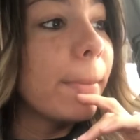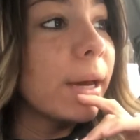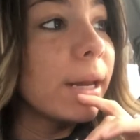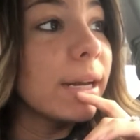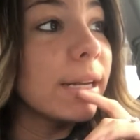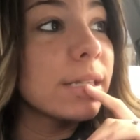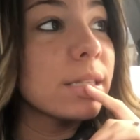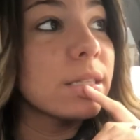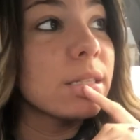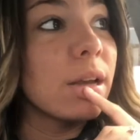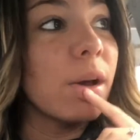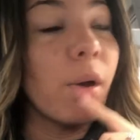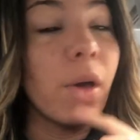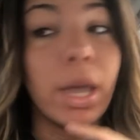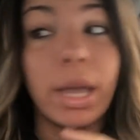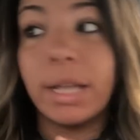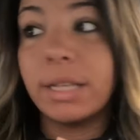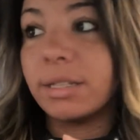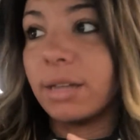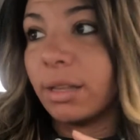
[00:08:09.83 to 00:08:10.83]
But it's
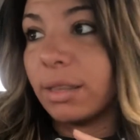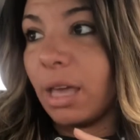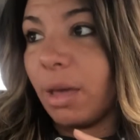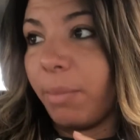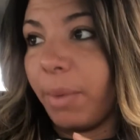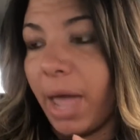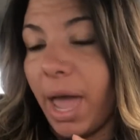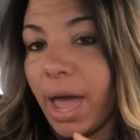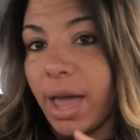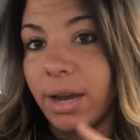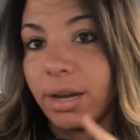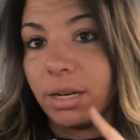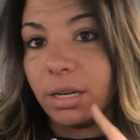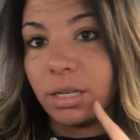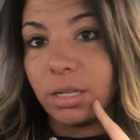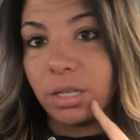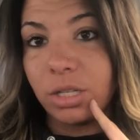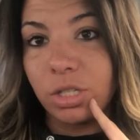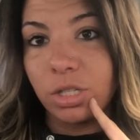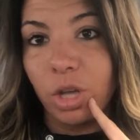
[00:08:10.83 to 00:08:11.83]
snowing, it's not that bad.
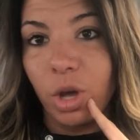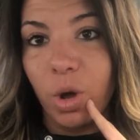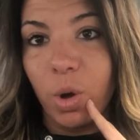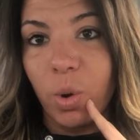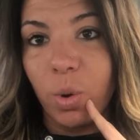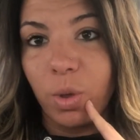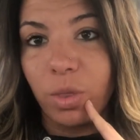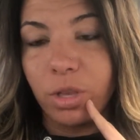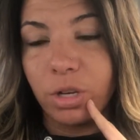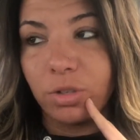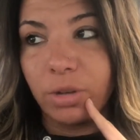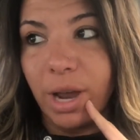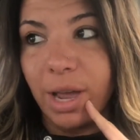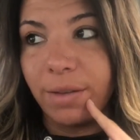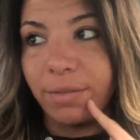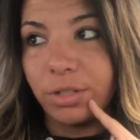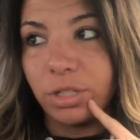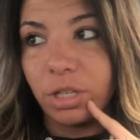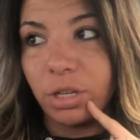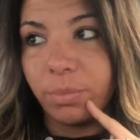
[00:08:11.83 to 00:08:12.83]
So the
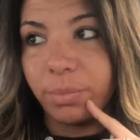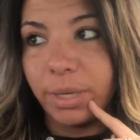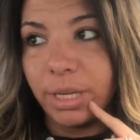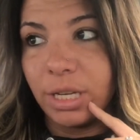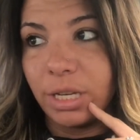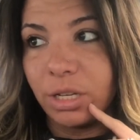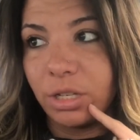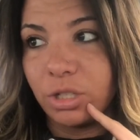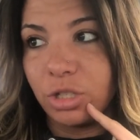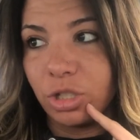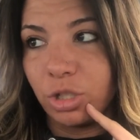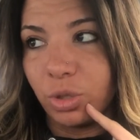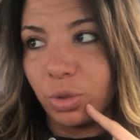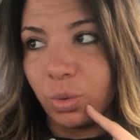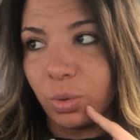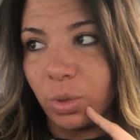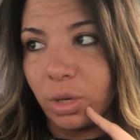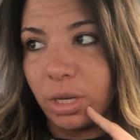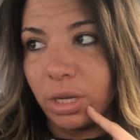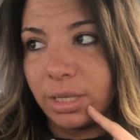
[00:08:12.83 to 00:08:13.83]
drive shouldn't be
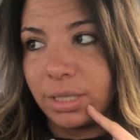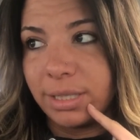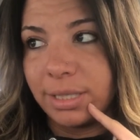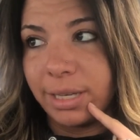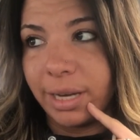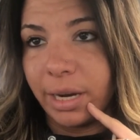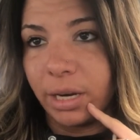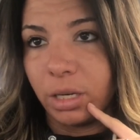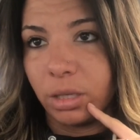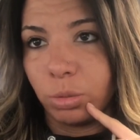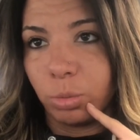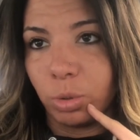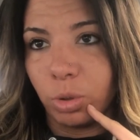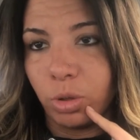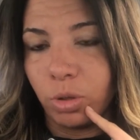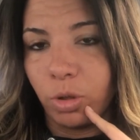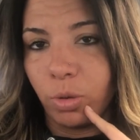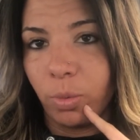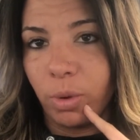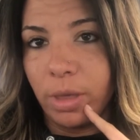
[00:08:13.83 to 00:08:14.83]
too
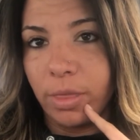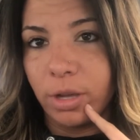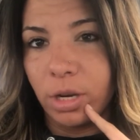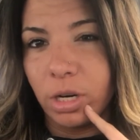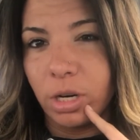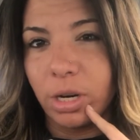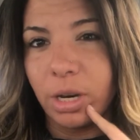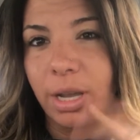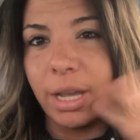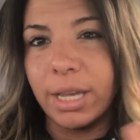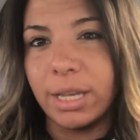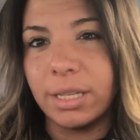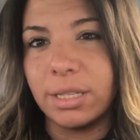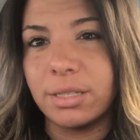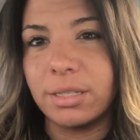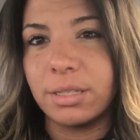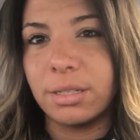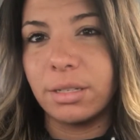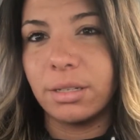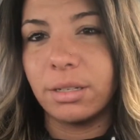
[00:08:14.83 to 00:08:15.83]
terrible. The weather
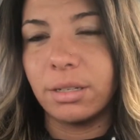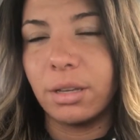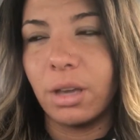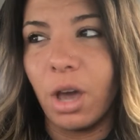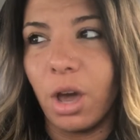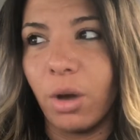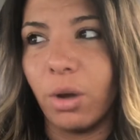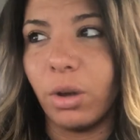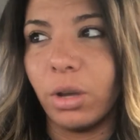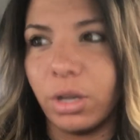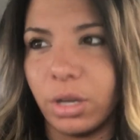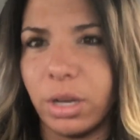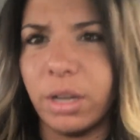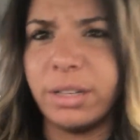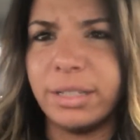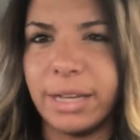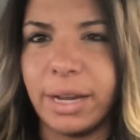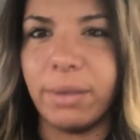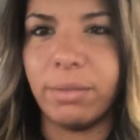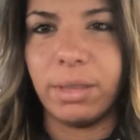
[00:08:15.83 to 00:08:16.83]
is
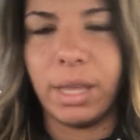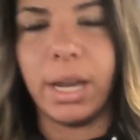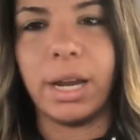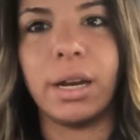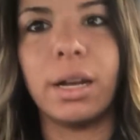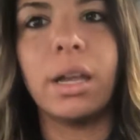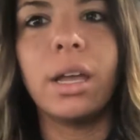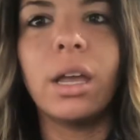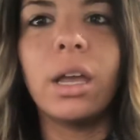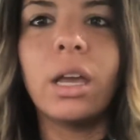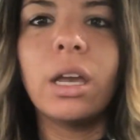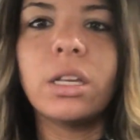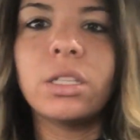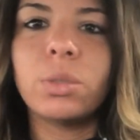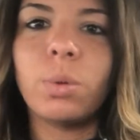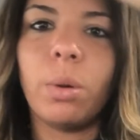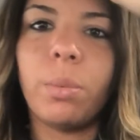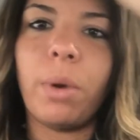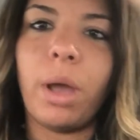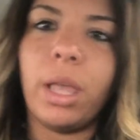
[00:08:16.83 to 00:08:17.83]
good down there.
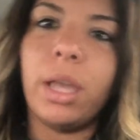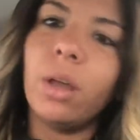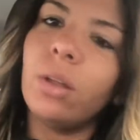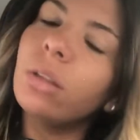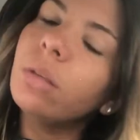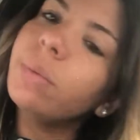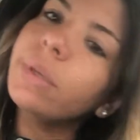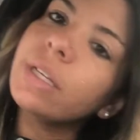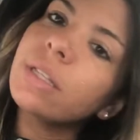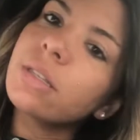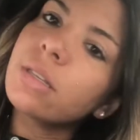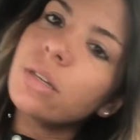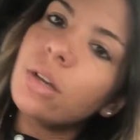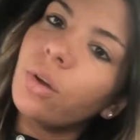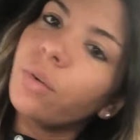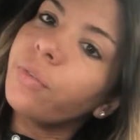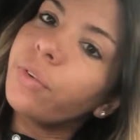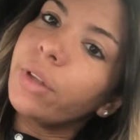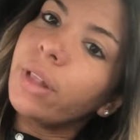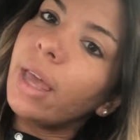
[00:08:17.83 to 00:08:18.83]
So we'll probably only be in
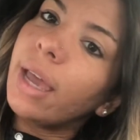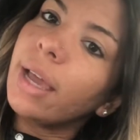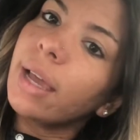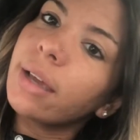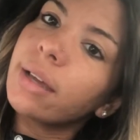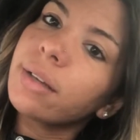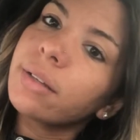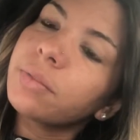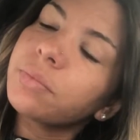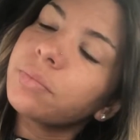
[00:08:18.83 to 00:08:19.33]
snow for like